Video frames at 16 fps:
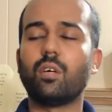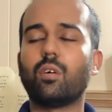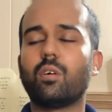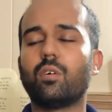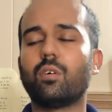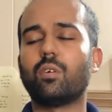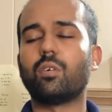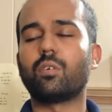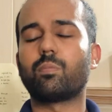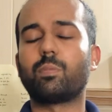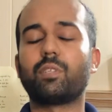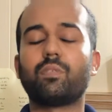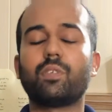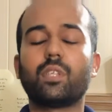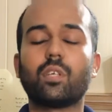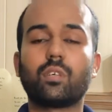or
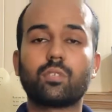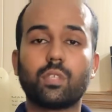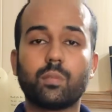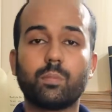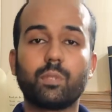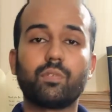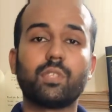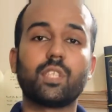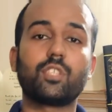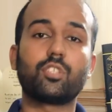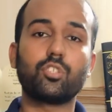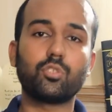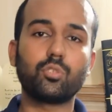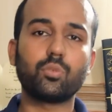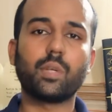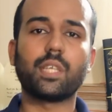between the
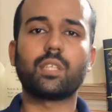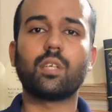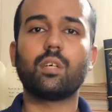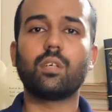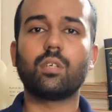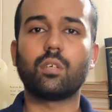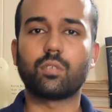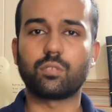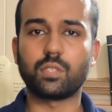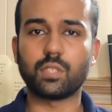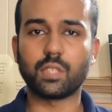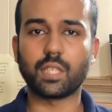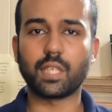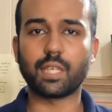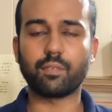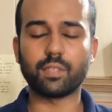tissue and the
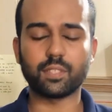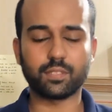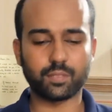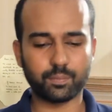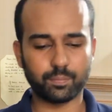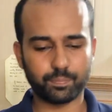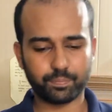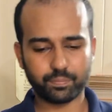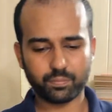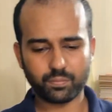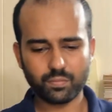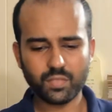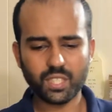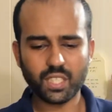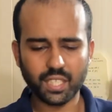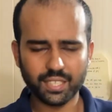oxygen levels.
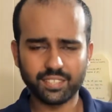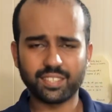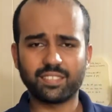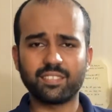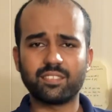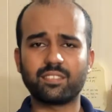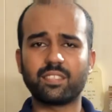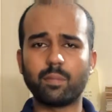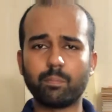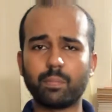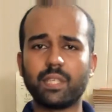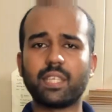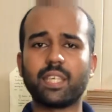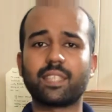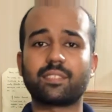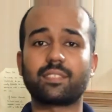This is
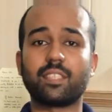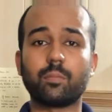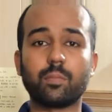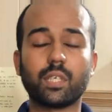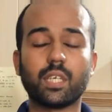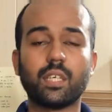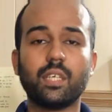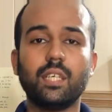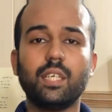simply ischemia.